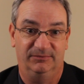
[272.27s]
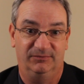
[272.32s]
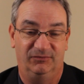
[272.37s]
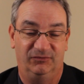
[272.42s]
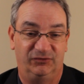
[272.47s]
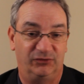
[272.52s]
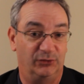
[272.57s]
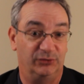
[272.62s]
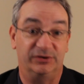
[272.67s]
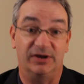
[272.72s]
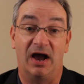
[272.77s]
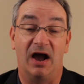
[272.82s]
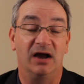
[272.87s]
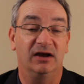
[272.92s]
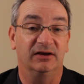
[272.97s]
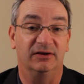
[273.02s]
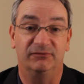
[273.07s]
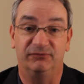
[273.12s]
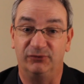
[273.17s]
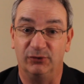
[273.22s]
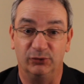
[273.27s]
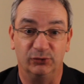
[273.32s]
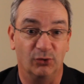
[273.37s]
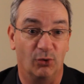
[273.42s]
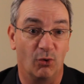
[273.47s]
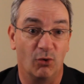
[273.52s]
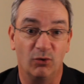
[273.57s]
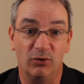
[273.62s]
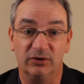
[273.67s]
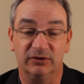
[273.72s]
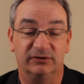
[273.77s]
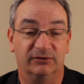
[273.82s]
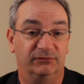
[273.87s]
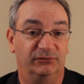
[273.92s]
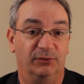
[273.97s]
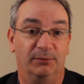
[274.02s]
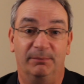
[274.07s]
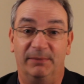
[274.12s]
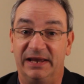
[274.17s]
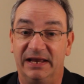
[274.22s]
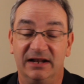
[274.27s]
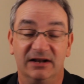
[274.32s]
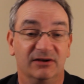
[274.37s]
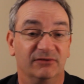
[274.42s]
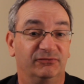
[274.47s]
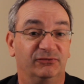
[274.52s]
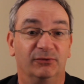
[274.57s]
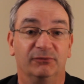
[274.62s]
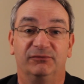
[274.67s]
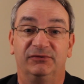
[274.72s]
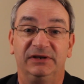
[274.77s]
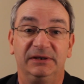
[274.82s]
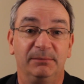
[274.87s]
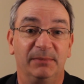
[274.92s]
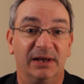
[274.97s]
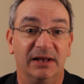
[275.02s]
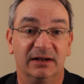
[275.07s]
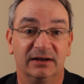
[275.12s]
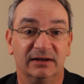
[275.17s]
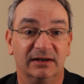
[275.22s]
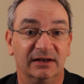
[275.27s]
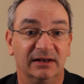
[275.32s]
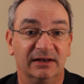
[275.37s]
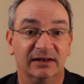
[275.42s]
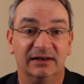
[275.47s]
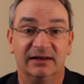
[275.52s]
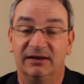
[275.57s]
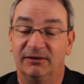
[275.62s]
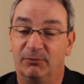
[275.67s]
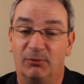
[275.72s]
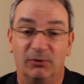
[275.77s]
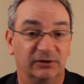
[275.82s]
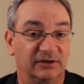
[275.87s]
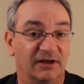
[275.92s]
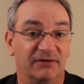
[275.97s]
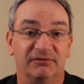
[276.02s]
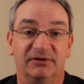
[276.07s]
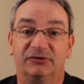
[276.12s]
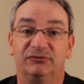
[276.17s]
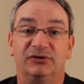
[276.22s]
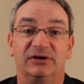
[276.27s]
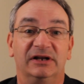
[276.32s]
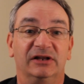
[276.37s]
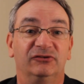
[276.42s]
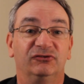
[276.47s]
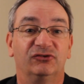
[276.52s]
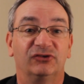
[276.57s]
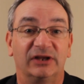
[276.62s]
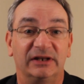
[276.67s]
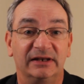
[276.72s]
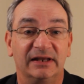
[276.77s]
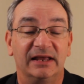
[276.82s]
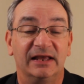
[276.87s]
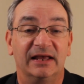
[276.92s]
If you're young, if you're old, if you're male, if you're female, whatever religion